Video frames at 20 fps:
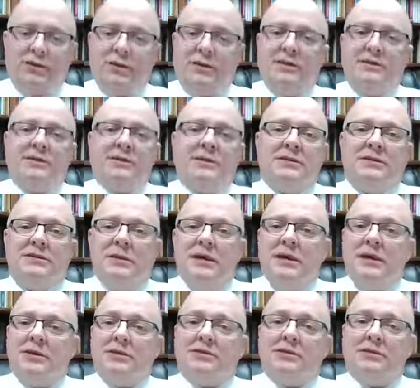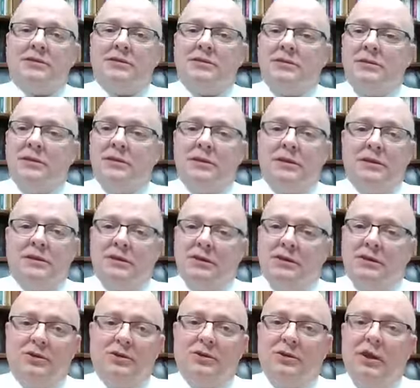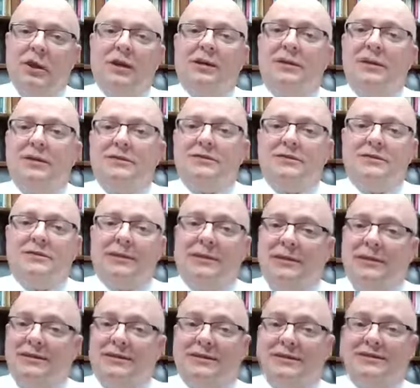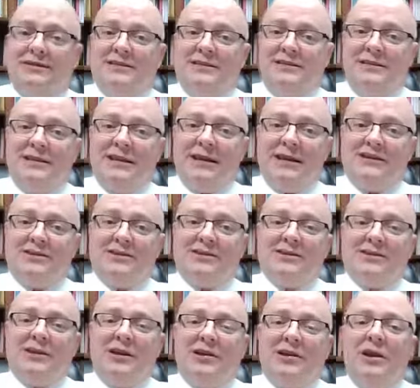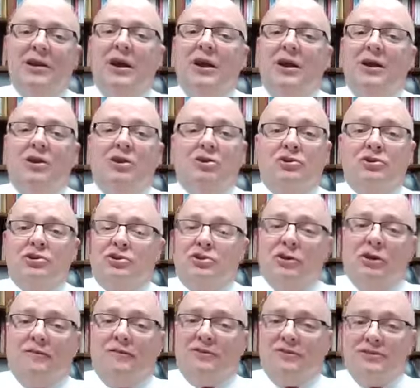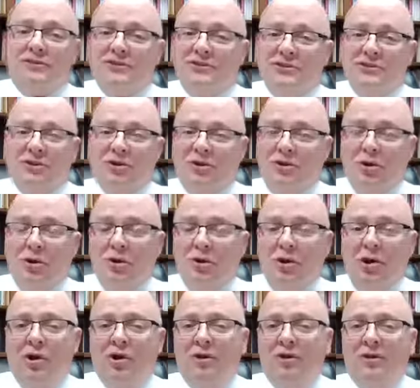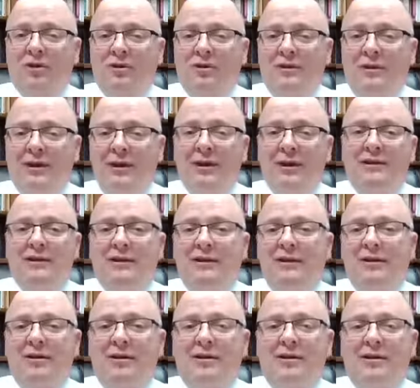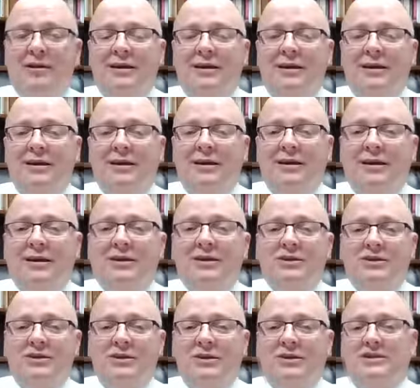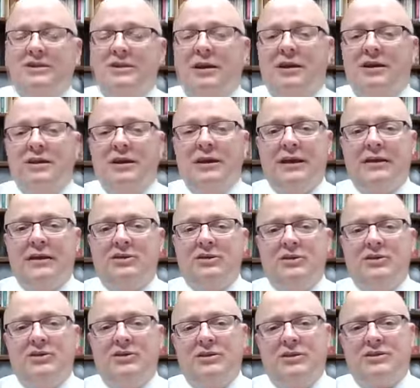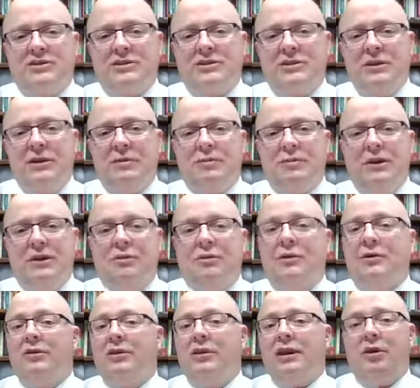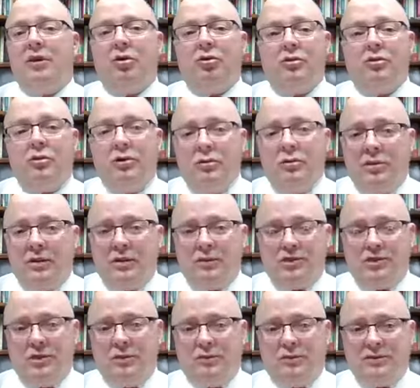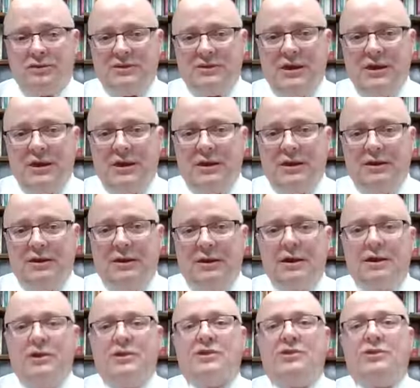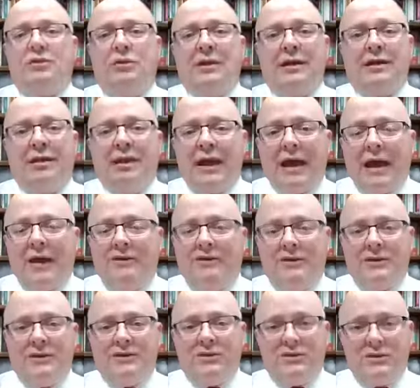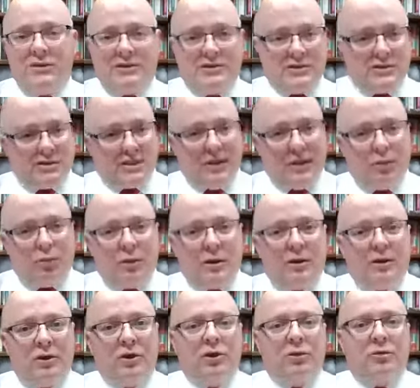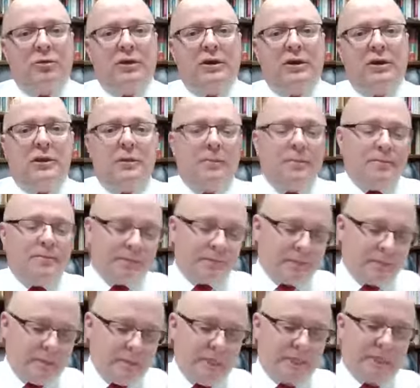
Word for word: And Jesus says, you're not necessary. this isn't necessary. Your services are no longer needed here. She's not dead. She's just sleeping. Well, they all knew that she was dead. So they laughed at Jesus. They ridiculed him.